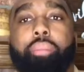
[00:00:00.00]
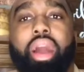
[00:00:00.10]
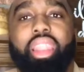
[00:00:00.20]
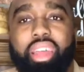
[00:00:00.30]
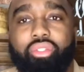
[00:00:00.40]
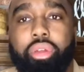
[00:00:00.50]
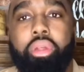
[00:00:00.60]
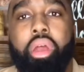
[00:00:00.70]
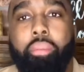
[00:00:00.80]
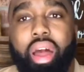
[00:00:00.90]
am I
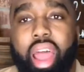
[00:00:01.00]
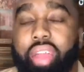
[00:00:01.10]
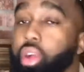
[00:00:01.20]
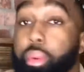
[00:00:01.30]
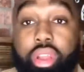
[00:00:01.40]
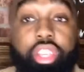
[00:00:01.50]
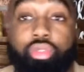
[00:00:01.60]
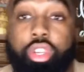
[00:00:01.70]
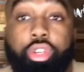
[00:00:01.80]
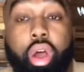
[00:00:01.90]
living my life? Come on, this
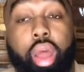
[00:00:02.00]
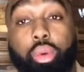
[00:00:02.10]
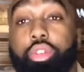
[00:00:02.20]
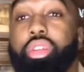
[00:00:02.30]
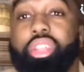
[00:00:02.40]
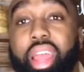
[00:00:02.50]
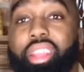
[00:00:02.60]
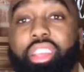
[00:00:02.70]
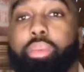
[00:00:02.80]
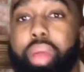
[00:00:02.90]
is Rousawn. I want you to
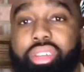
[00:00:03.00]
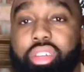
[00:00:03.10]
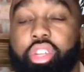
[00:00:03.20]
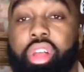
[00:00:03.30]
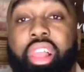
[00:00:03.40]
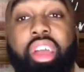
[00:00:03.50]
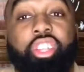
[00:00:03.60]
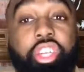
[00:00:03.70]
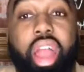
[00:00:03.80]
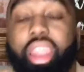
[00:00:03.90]
take this message,
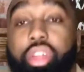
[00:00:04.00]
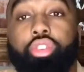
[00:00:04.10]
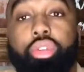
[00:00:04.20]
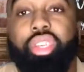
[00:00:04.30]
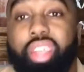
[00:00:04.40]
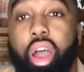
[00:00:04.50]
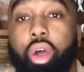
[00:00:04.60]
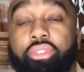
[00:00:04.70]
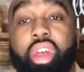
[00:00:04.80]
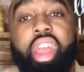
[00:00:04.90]
challenge
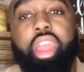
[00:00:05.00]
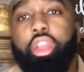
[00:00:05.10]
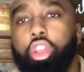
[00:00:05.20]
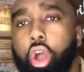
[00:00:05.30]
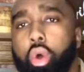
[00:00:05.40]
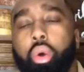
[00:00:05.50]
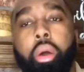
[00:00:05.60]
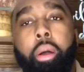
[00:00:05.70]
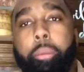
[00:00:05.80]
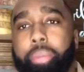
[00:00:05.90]
yourself, and
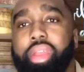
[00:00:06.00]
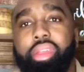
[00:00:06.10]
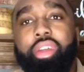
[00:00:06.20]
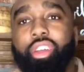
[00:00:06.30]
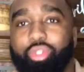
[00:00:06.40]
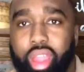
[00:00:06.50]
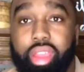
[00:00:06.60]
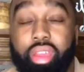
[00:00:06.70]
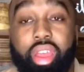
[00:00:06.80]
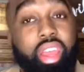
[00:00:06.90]
go be
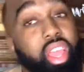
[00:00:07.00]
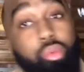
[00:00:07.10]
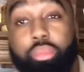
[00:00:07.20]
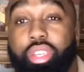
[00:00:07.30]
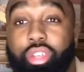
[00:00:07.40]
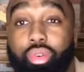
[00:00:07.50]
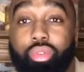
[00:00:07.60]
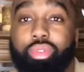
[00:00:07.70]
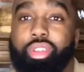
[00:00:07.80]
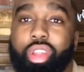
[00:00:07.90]
great. Get with me
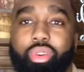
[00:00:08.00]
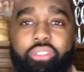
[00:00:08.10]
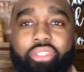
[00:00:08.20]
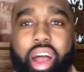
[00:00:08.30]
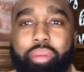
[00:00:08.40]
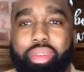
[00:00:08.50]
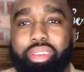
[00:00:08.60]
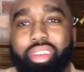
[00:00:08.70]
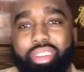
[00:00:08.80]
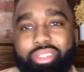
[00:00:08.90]
soon. You know where to find
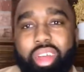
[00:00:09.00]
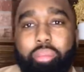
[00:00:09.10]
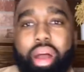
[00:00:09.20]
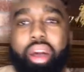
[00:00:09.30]
me. I'm